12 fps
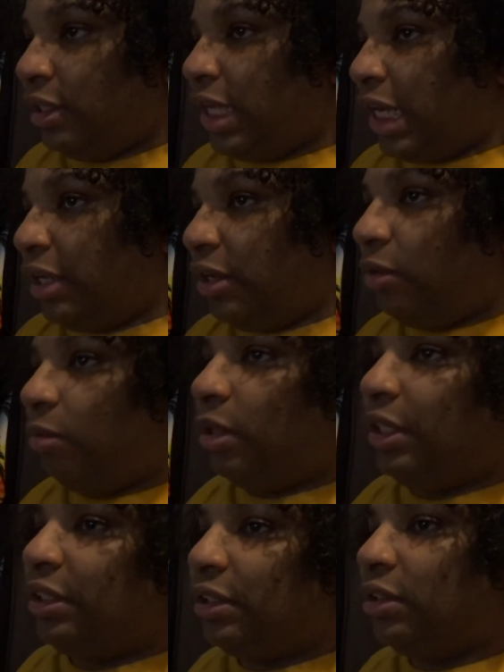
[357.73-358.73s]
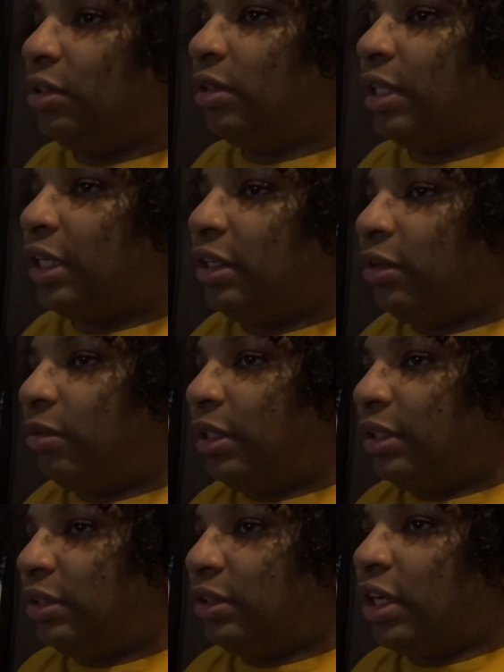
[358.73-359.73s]
I know what he's doing. I know what
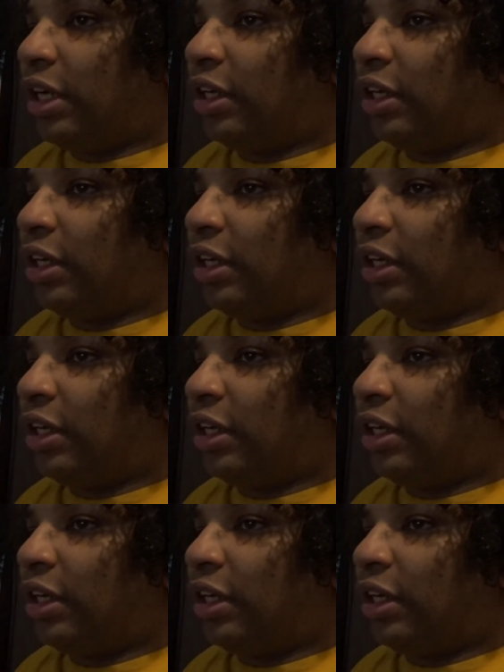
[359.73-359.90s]
he's trying to